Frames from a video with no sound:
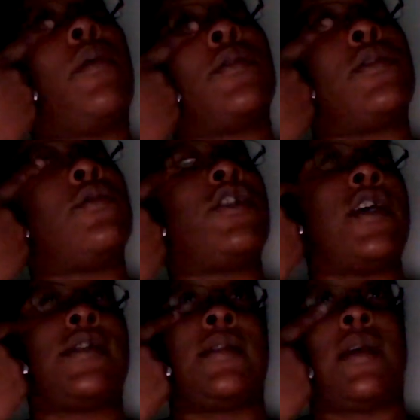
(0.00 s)
was no
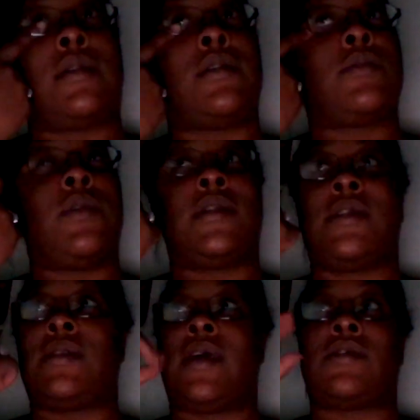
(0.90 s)
chance at that this
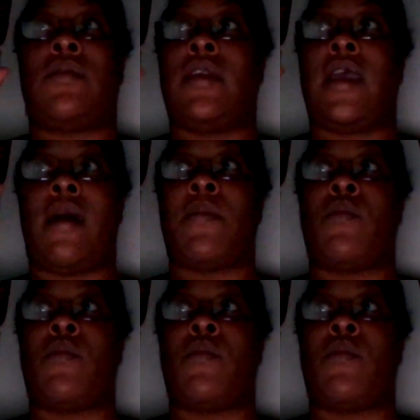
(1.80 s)
week. That's only happened